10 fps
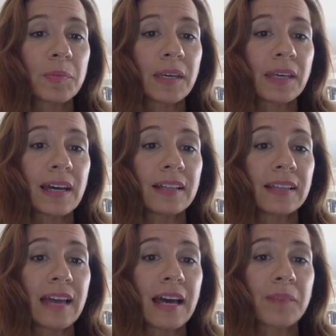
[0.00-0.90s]
AI
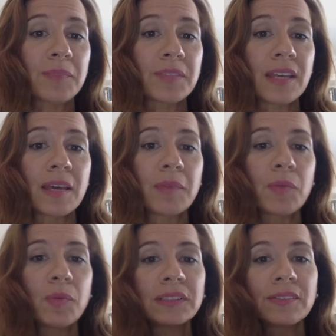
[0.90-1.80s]
labs. Yeah. So
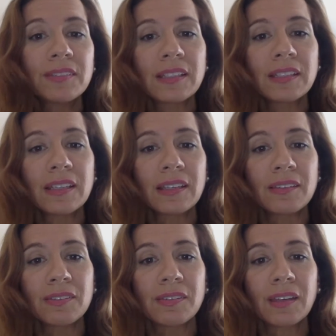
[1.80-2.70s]
what do you think
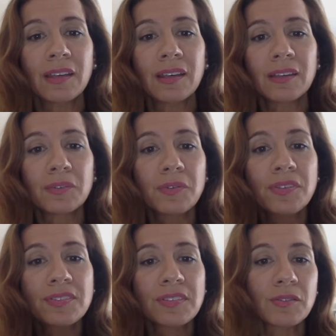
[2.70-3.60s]
is sort of
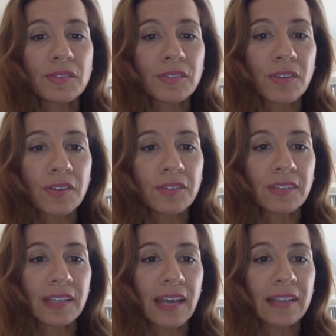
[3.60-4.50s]
the secret sauce
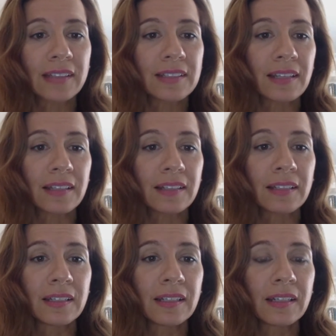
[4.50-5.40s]
to Canada?
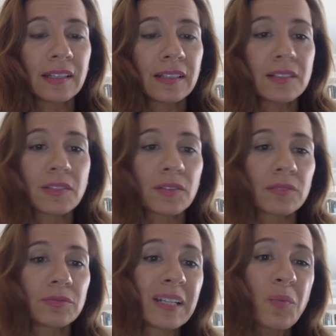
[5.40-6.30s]
And
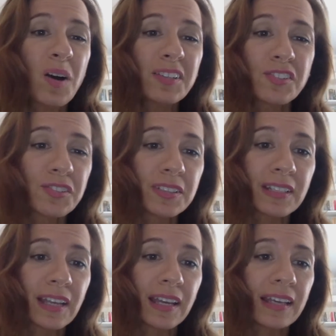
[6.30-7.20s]
really, why should
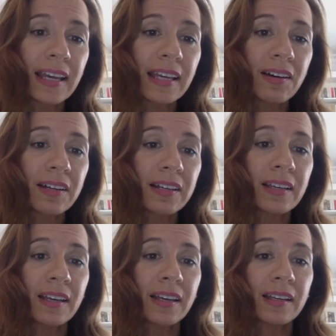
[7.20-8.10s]
an AI
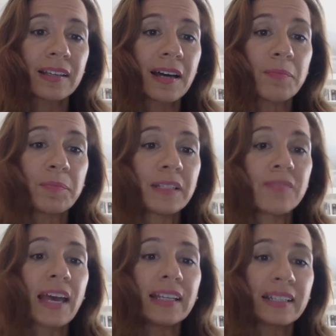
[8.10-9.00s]
company
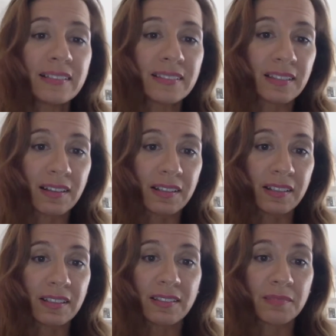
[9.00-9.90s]
of any
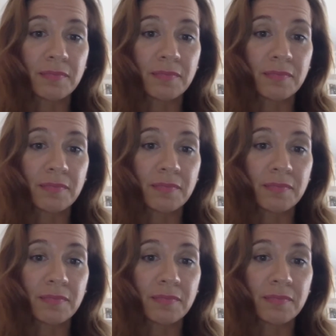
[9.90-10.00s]
size